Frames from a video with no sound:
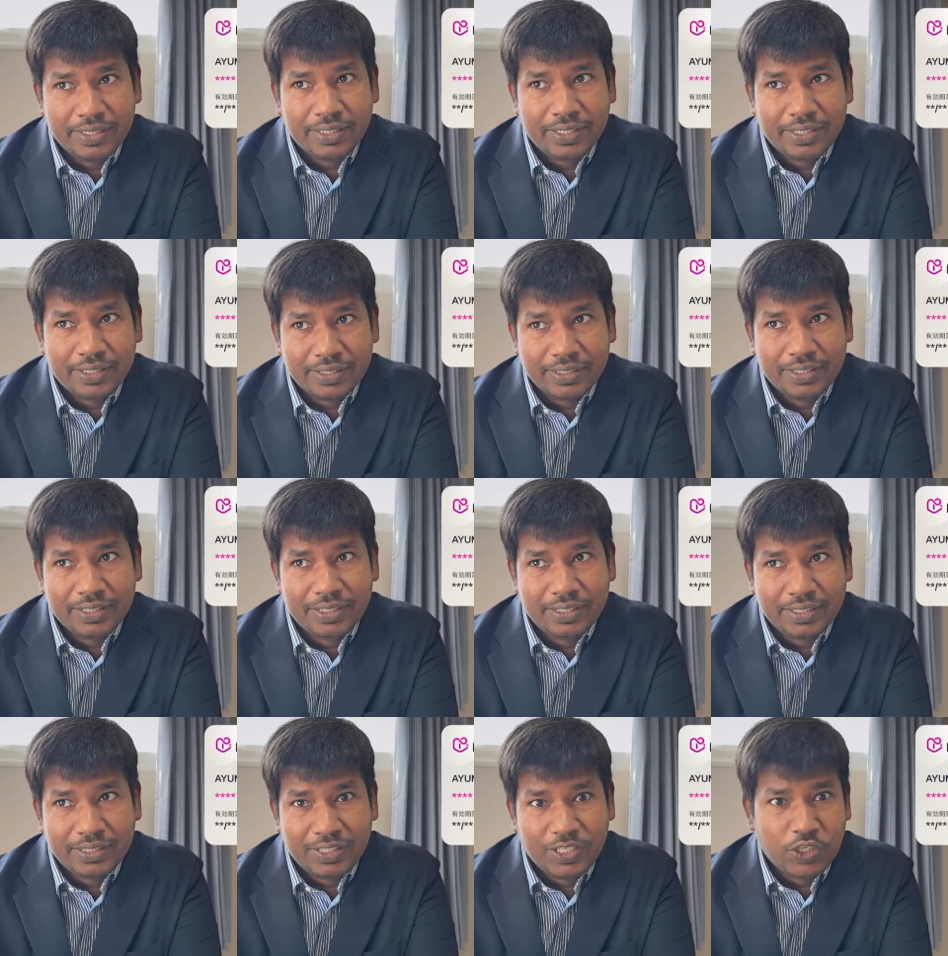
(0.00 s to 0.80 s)

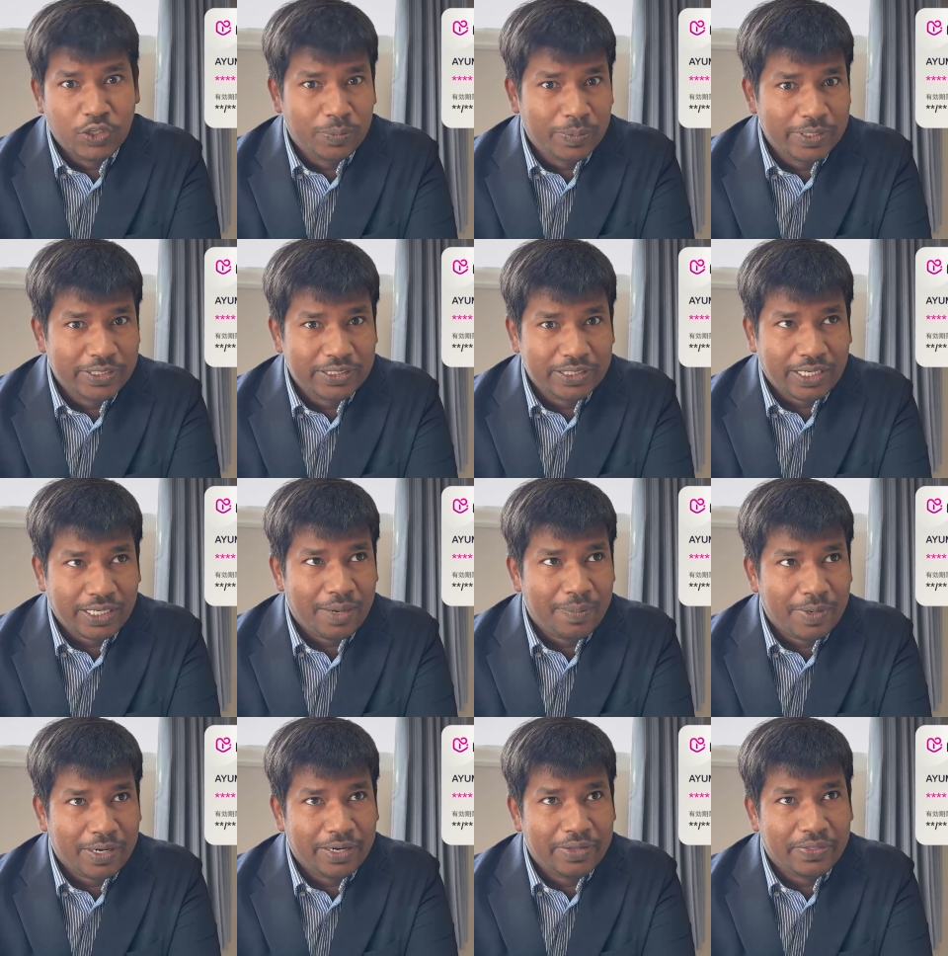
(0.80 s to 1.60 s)
and Idobashi
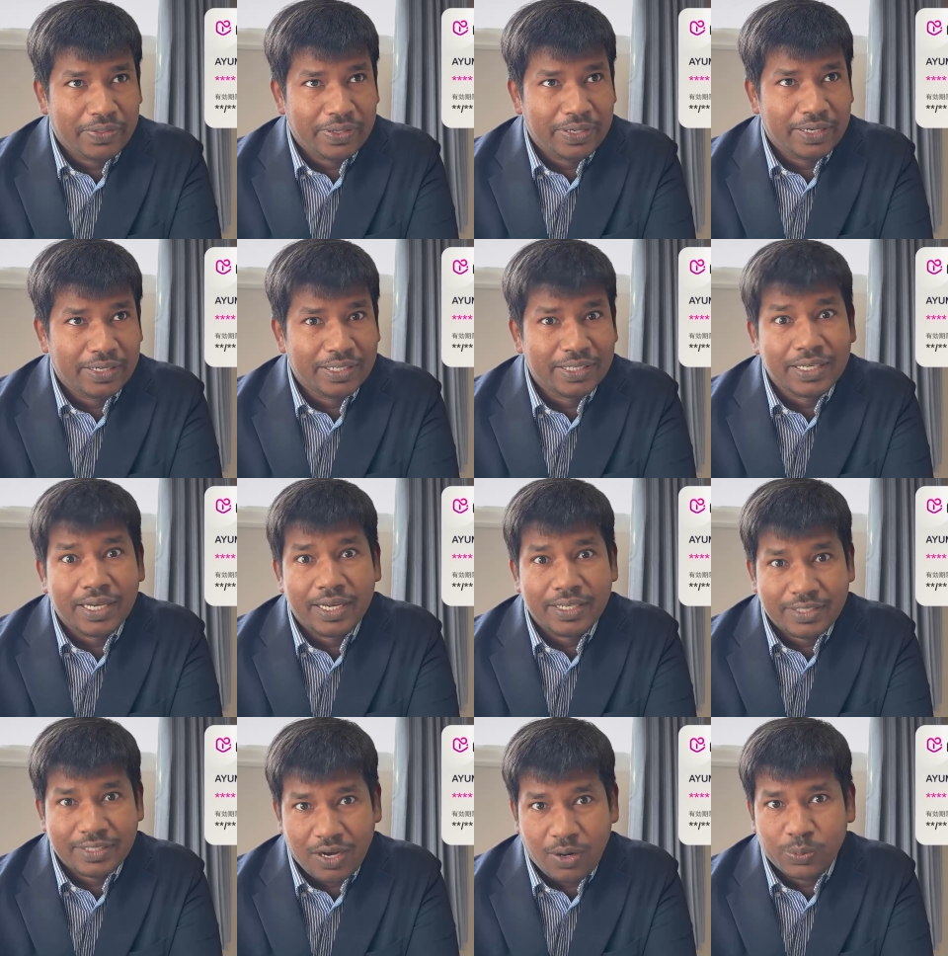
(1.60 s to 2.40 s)
Camera. I think it
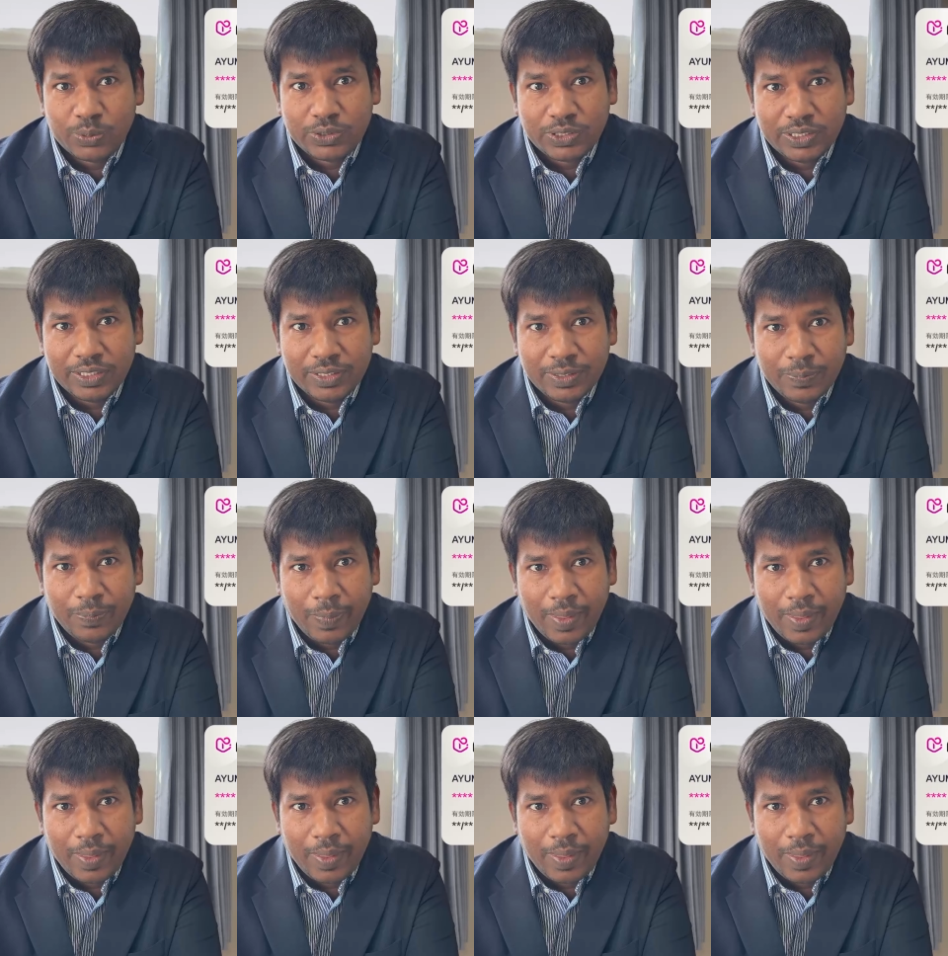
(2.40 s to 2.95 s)
has an option.